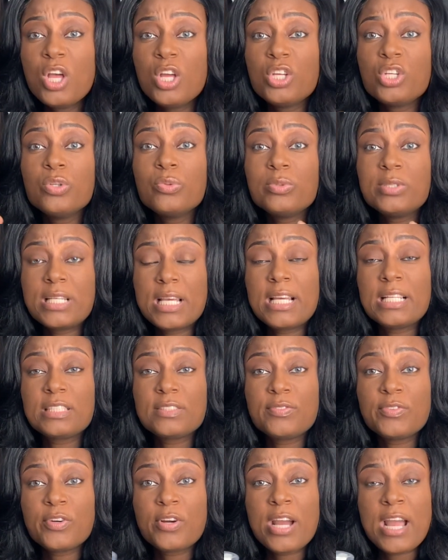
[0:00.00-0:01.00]
you test
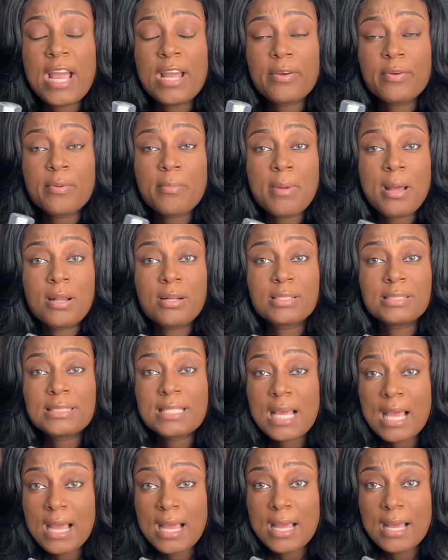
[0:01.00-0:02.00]
for an accurate amount of
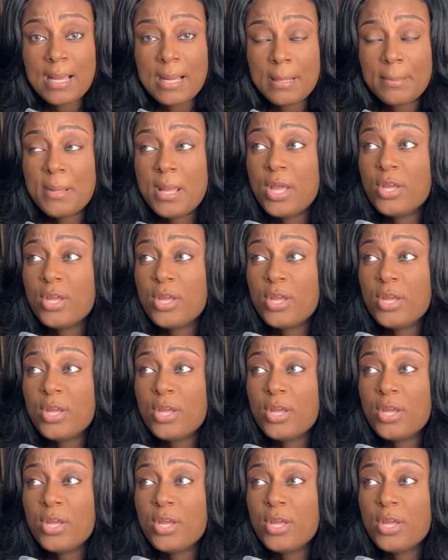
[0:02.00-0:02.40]
time.